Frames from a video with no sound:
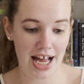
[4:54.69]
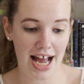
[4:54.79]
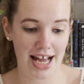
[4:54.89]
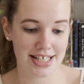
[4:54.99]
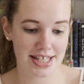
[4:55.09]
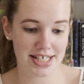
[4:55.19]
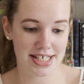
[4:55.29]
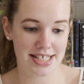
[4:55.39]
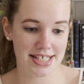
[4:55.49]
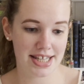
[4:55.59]
and this
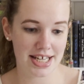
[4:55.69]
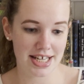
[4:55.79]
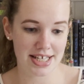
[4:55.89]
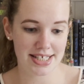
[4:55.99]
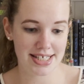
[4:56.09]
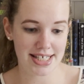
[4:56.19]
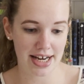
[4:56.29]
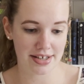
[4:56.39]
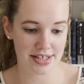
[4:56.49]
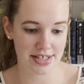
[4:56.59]
is the
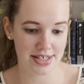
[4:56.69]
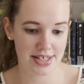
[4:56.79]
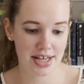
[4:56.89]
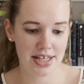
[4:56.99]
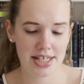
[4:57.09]
second